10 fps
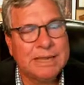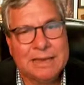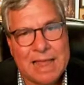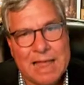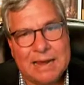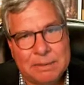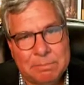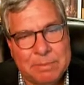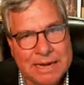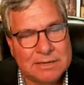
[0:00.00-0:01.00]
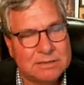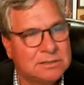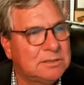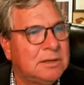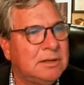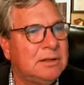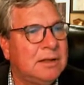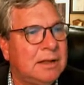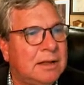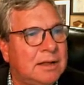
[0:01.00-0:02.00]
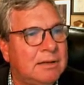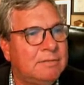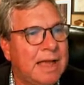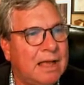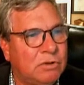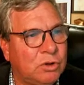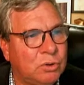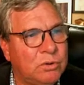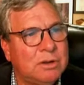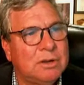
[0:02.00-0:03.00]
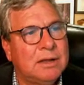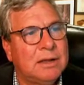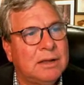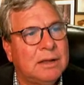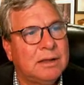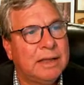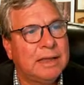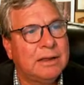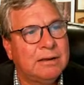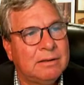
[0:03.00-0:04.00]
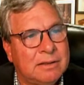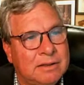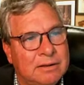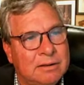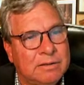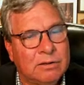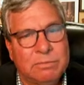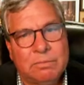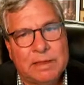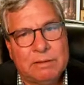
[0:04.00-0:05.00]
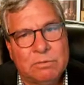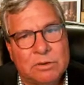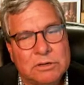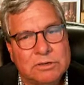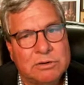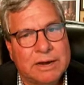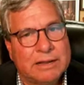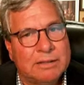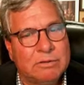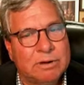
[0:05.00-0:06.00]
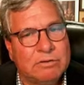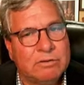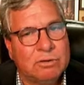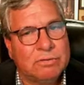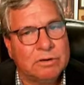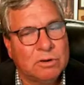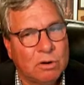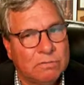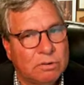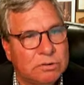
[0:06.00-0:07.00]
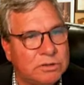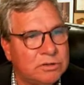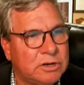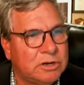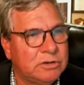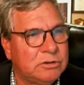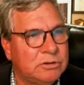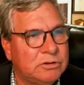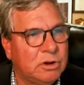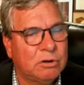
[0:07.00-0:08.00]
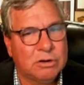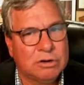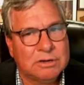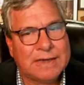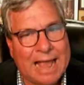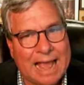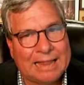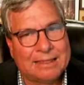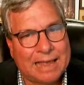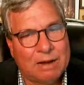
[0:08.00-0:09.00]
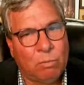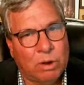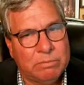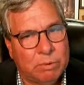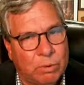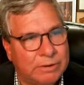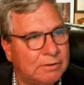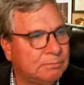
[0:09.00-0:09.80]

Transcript: a line impedance value, and then that will constrain the ratio of the total voltage to the total current at that one point.